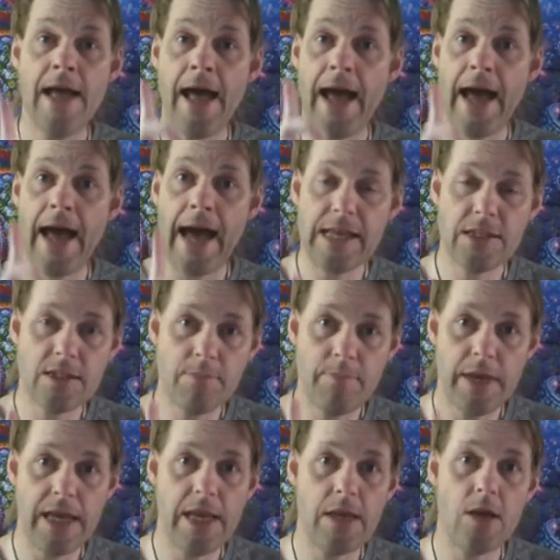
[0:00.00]
has to
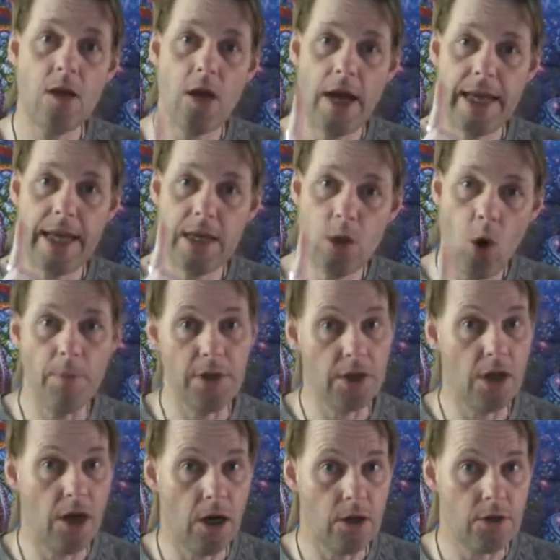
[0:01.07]
be a common
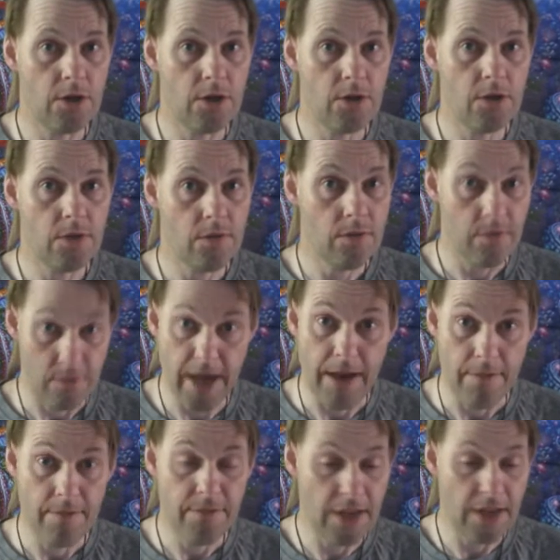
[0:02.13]
card. Yeah,
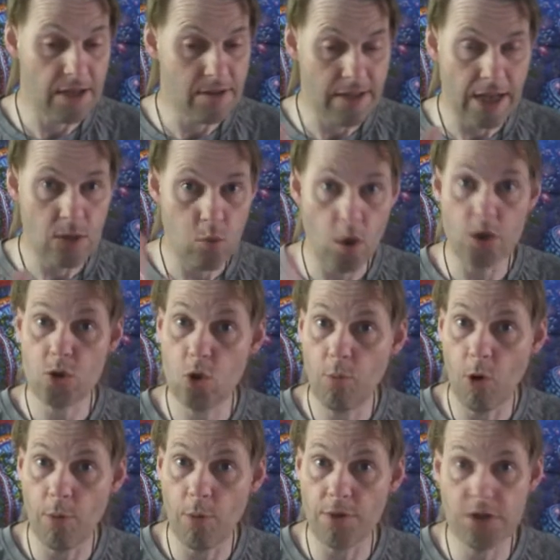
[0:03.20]
that's why it's called
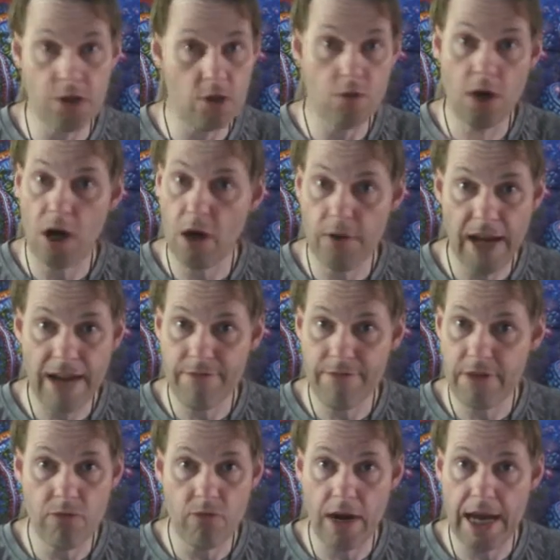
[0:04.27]
Pauper. So you can't have
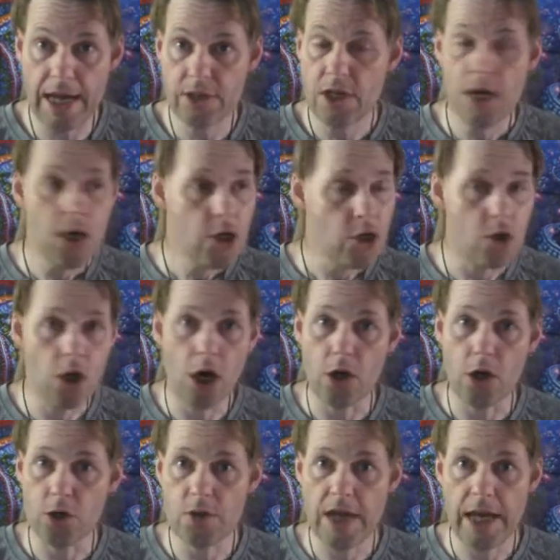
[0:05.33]
any rares, you can't
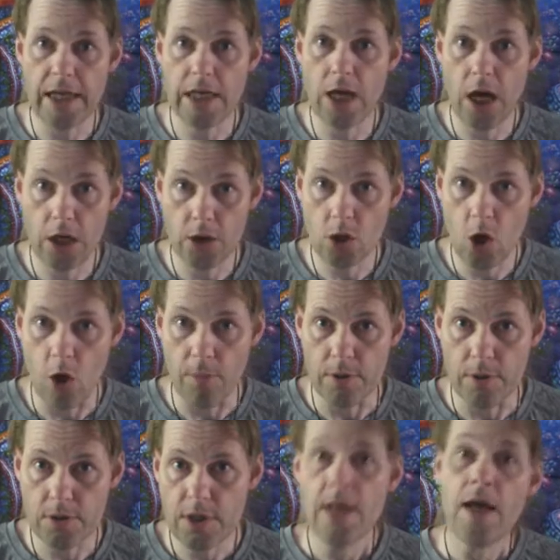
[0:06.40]
use any
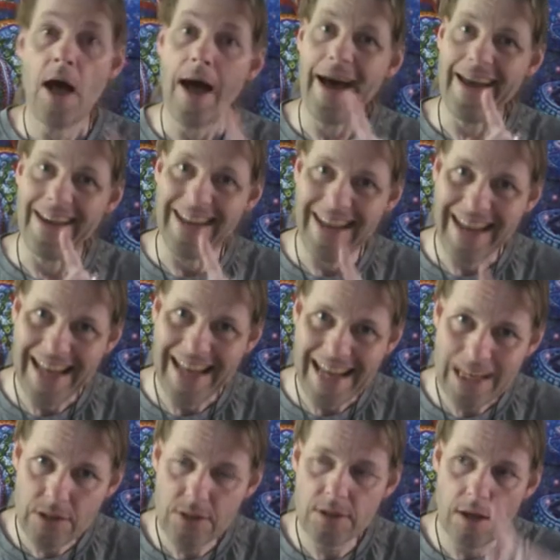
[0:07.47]
uncommons,
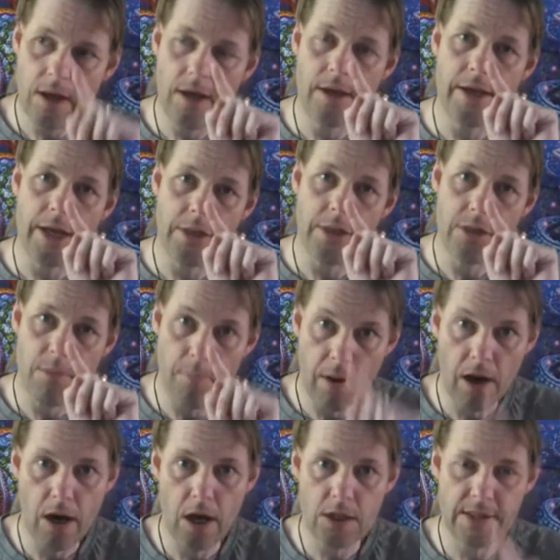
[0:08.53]
unless in the
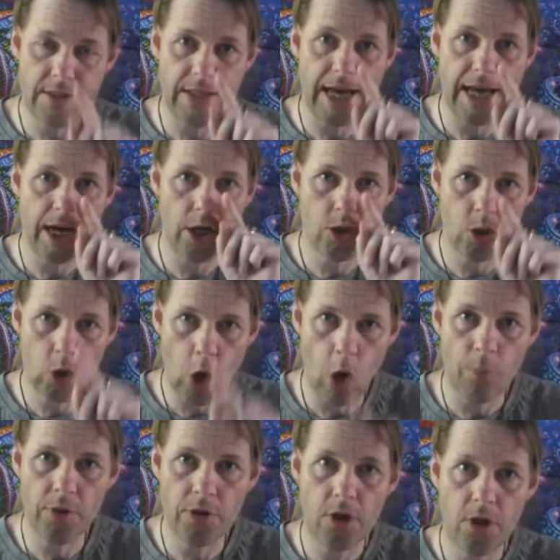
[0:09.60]
past that
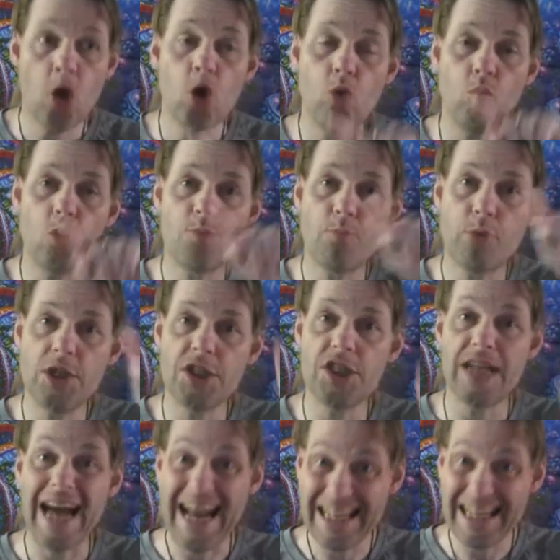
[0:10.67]
uncommon was printed
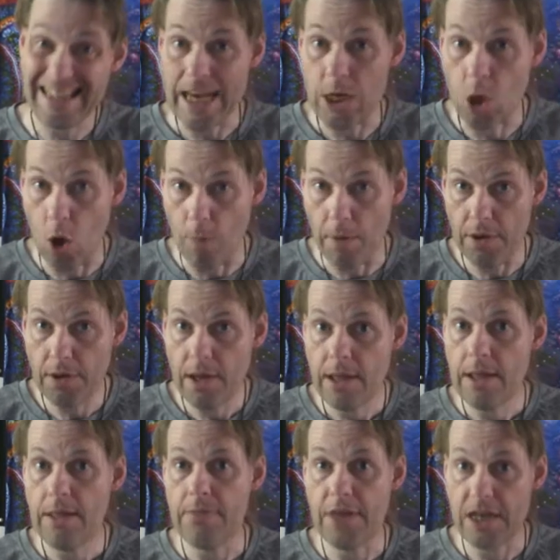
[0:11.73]
as a common,
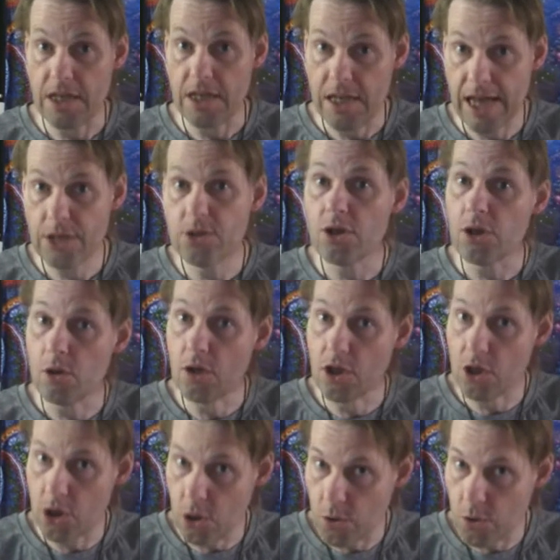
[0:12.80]
then yes, you
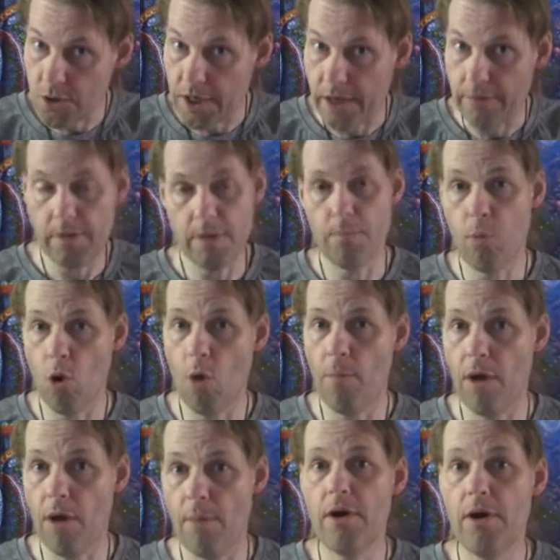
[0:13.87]
can use it in
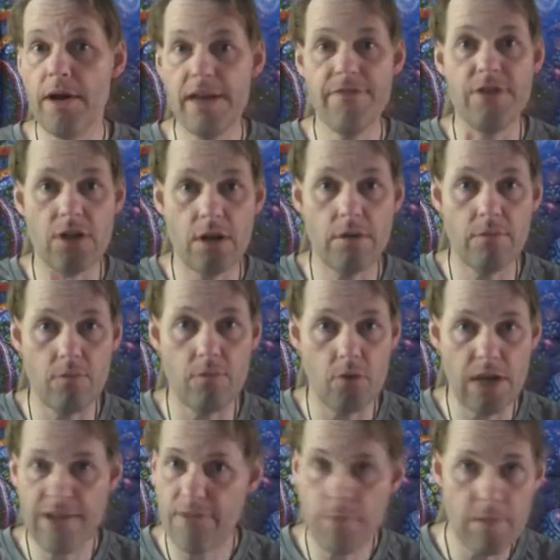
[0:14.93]
Pauper. But if it's
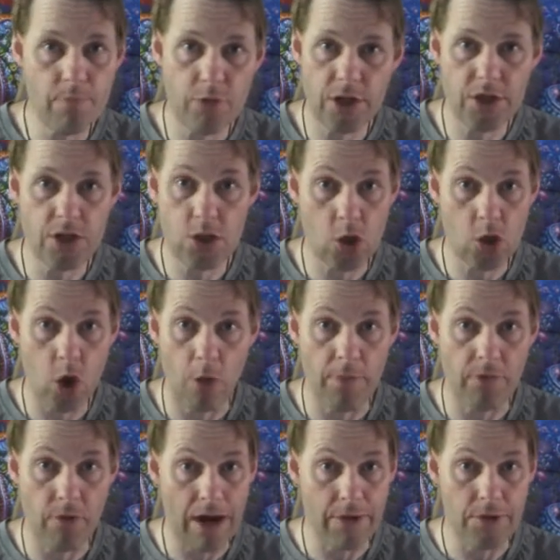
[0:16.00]
never been printed as a
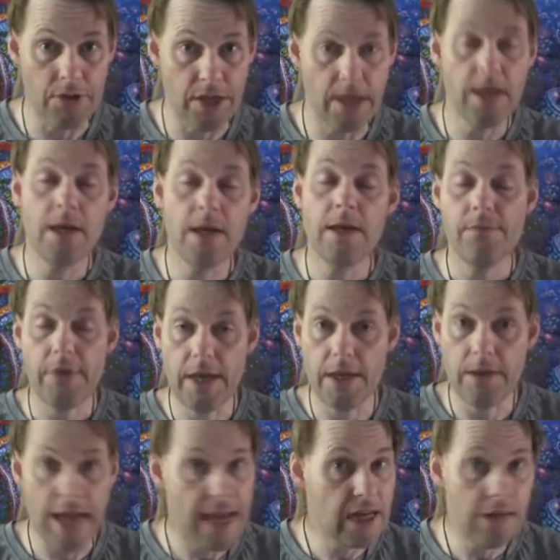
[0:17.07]
common rarity
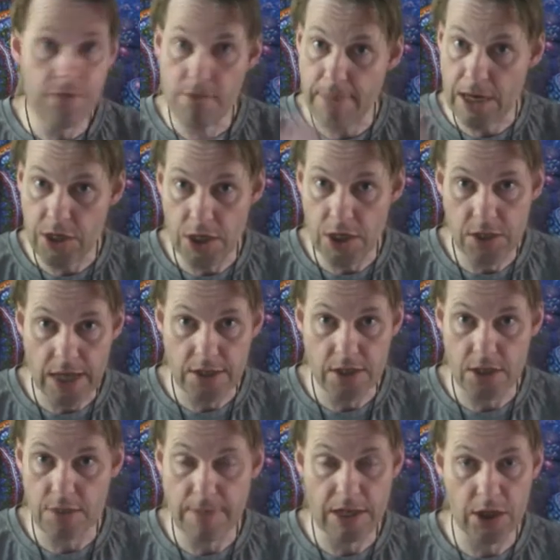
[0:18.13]
in any of the Magic sets in
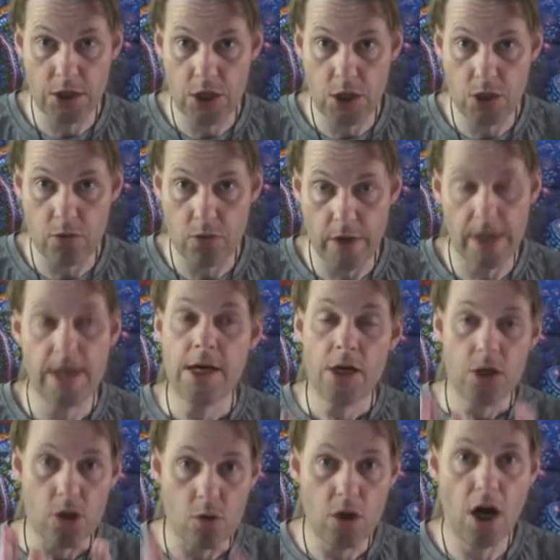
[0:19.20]
its Magic's history,
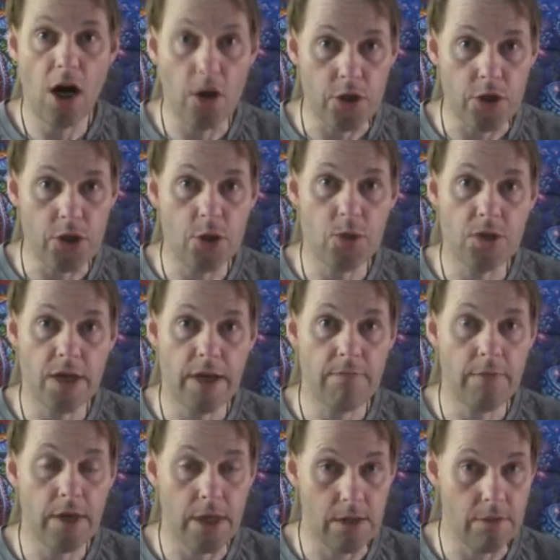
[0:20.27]
you can't use it
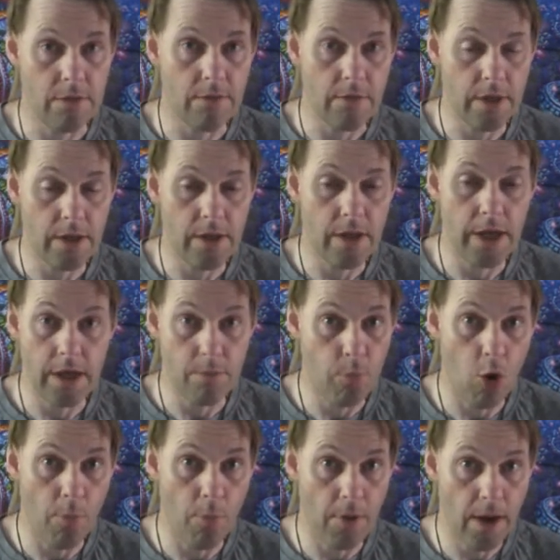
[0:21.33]
in Pauper.